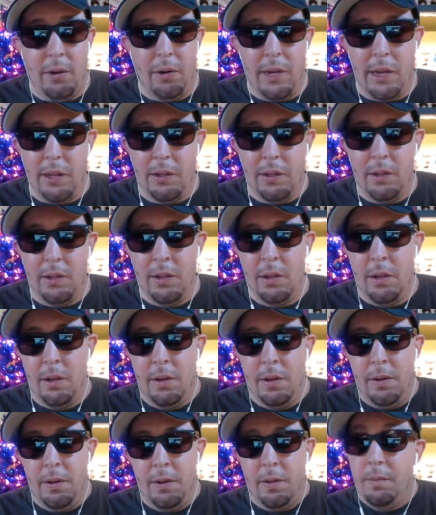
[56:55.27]
And
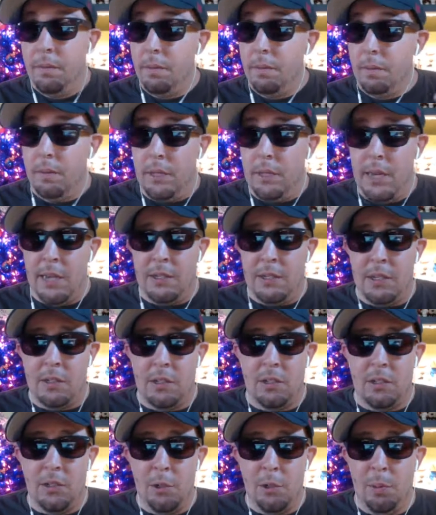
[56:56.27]
yes, it's a
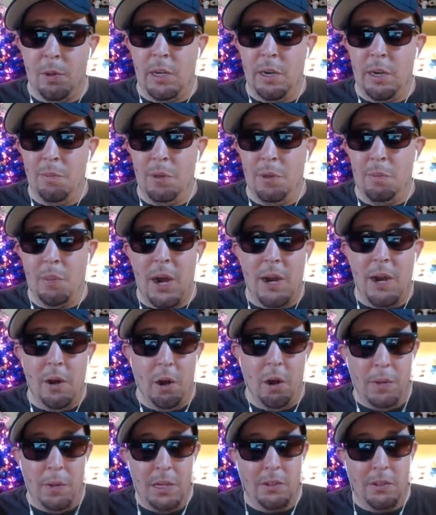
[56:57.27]
super team, but by no
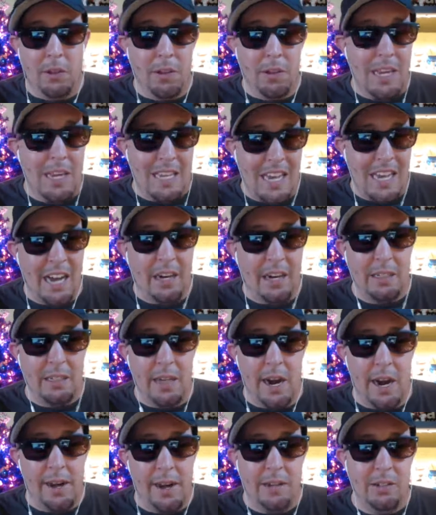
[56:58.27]
means are they yet a
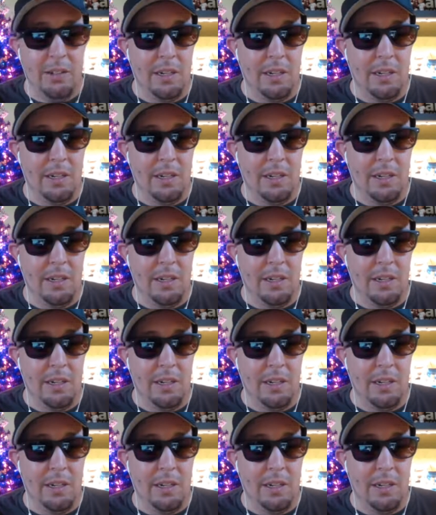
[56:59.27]
dynasty.